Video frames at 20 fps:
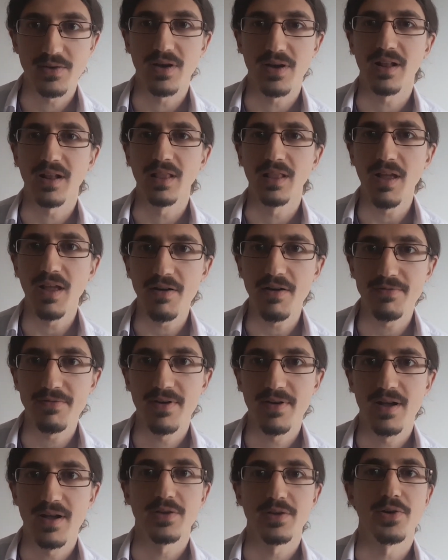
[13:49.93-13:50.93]
You gotta
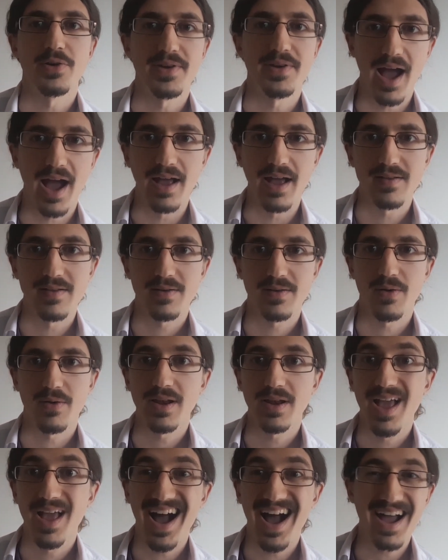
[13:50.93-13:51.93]
love your diet, all
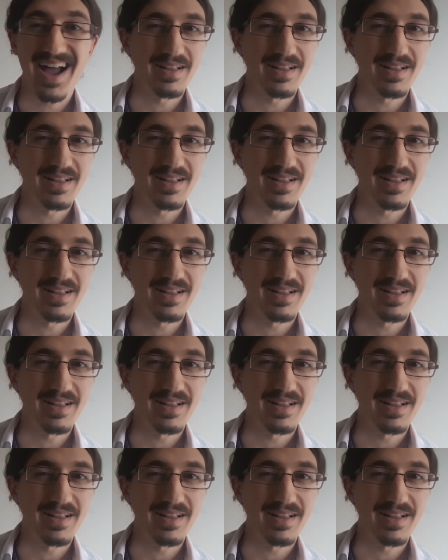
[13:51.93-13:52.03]
right?